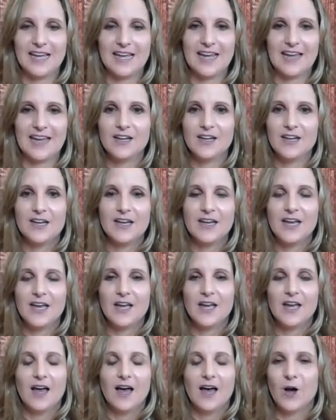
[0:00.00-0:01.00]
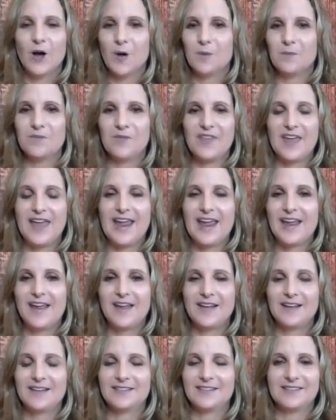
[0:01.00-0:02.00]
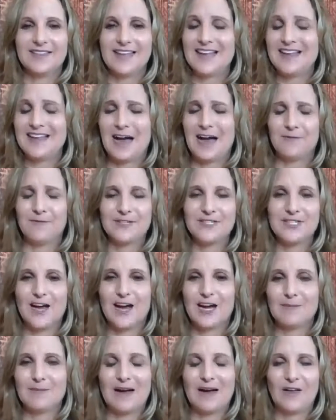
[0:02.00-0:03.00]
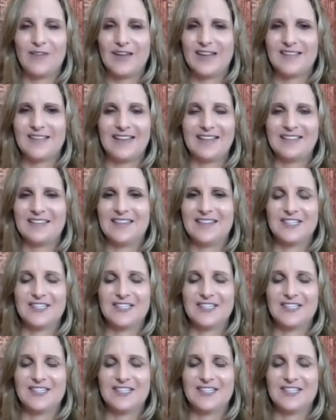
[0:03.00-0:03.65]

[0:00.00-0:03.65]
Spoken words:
And they often talk about how they